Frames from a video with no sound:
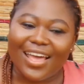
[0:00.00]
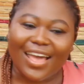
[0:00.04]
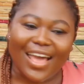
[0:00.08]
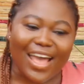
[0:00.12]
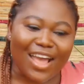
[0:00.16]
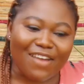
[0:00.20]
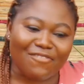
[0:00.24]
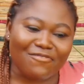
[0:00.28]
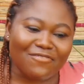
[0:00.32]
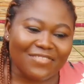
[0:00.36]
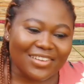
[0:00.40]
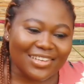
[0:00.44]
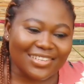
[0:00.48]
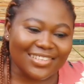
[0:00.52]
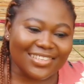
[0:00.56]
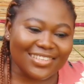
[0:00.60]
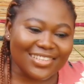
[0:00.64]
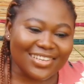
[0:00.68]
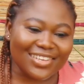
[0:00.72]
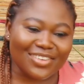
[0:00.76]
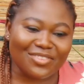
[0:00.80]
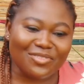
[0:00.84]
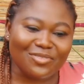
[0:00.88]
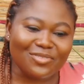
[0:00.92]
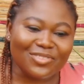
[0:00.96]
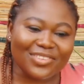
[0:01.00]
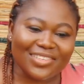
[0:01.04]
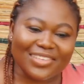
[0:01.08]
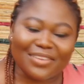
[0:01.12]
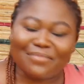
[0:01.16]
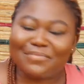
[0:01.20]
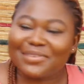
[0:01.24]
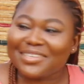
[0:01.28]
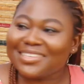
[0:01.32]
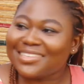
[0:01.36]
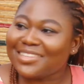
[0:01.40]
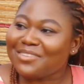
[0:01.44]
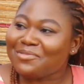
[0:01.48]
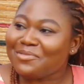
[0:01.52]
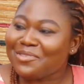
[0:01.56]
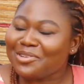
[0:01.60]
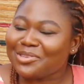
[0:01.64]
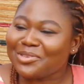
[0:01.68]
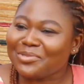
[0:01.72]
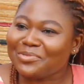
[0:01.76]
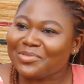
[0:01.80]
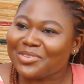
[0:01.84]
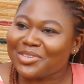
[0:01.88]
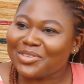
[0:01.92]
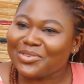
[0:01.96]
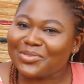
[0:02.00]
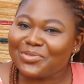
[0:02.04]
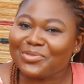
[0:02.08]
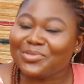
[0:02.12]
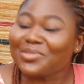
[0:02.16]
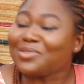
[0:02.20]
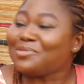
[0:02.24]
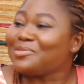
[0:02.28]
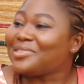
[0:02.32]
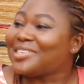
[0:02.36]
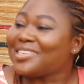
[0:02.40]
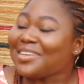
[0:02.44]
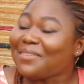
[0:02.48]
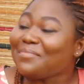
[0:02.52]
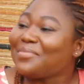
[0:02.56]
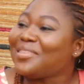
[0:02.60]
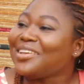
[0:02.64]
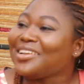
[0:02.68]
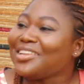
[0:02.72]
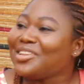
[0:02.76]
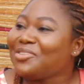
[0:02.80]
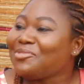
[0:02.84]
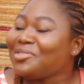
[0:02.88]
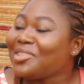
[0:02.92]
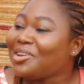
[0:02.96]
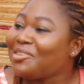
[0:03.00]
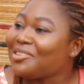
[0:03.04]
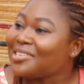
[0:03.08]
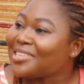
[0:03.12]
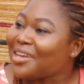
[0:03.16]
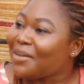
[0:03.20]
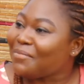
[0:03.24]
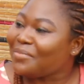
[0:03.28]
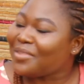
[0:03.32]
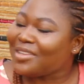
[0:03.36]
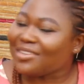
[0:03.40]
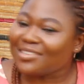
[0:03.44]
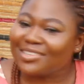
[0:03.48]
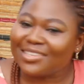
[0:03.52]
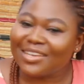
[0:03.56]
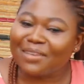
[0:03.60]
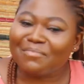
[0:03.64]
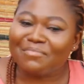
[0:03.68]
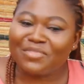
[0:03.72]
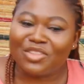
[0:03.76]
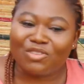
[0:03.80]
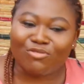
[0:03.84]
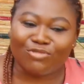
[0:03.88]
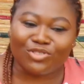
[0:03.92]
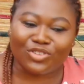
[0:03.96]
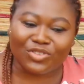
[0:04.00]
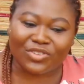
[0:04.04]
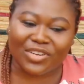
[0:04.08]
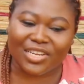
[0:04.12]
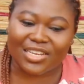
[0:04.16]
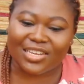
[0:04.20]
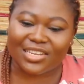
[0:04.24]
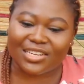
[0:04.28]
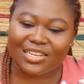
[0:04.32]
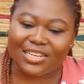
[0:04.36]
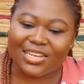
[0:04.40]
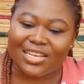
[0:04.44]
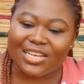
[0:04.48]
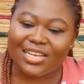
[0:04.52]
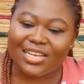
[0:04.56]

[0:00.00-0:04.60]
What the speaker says: Every single semester while we were in school, there was something new that was happening, some new training.